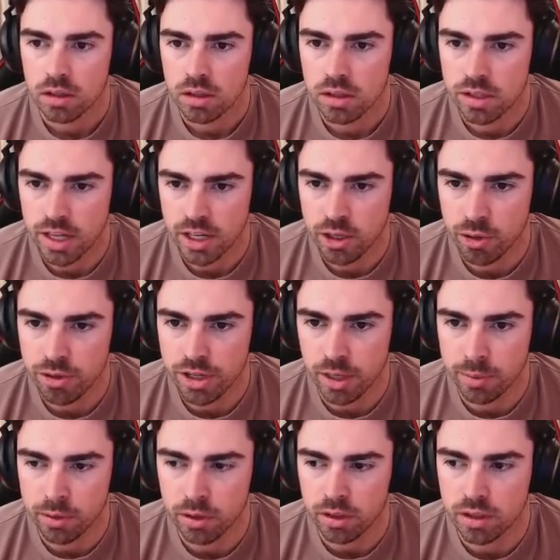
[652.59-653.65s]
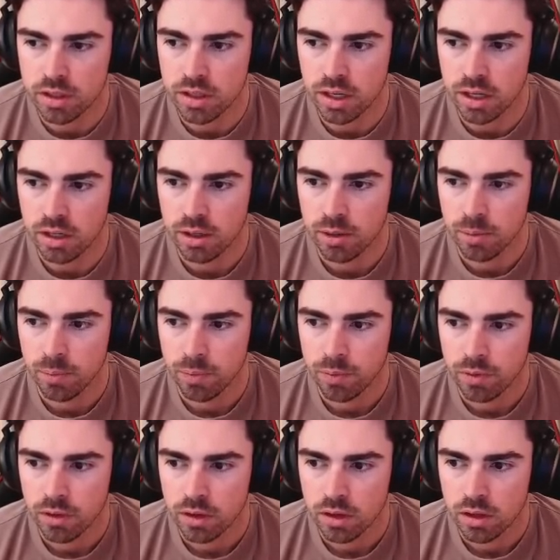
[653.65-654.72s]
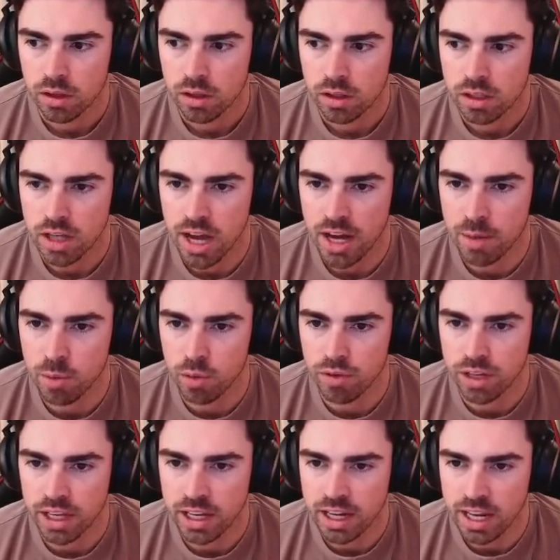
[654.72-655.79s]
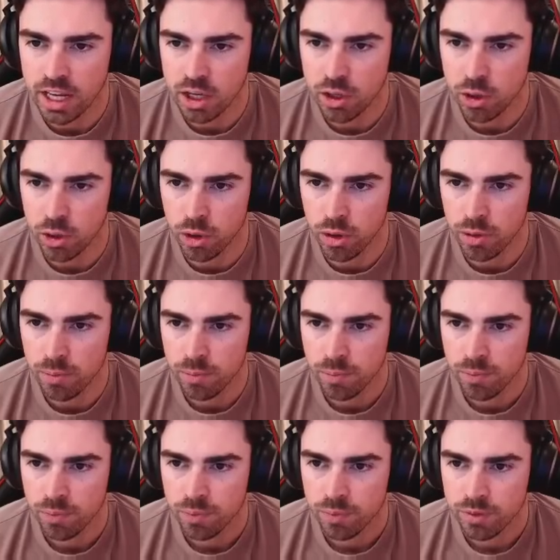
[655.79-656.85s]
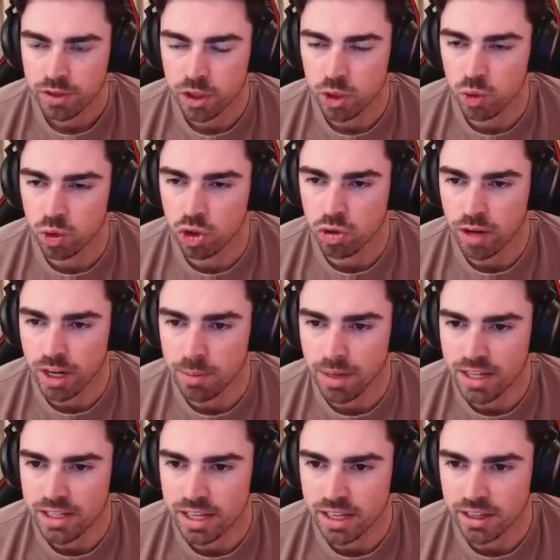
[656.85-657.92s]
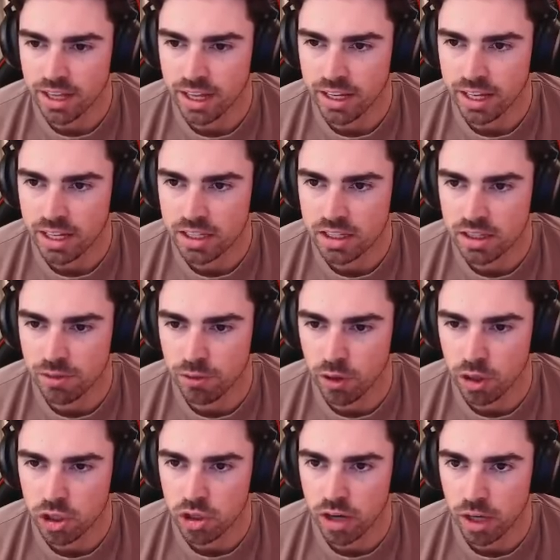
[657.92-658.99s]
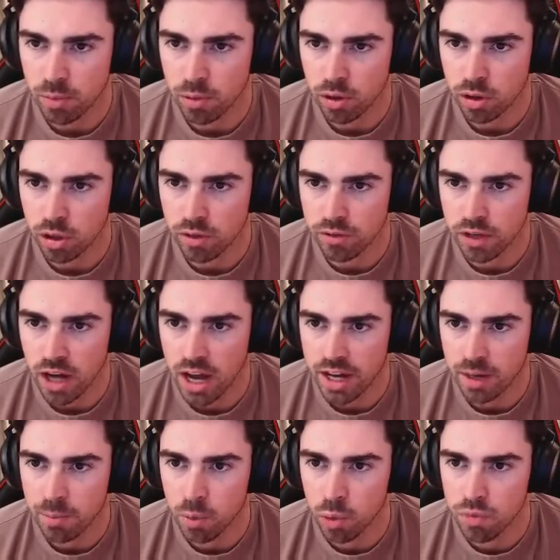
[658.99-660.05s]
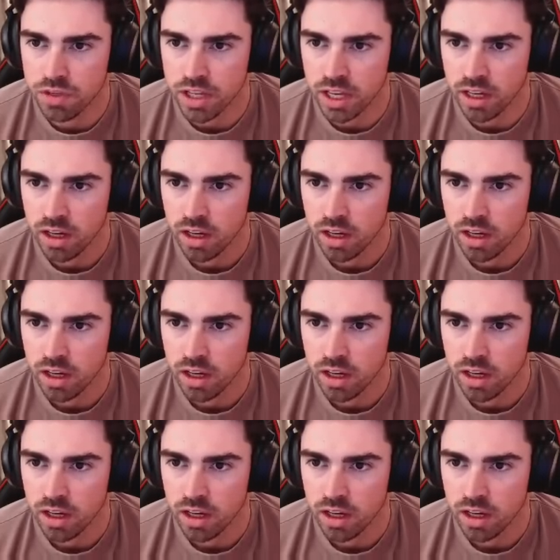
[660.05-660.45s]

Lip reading: Zed no W, let's see. Dyna moving in. EQ. It's a good trade by Zed there. Gets the first strike proc off. Dyna moves in.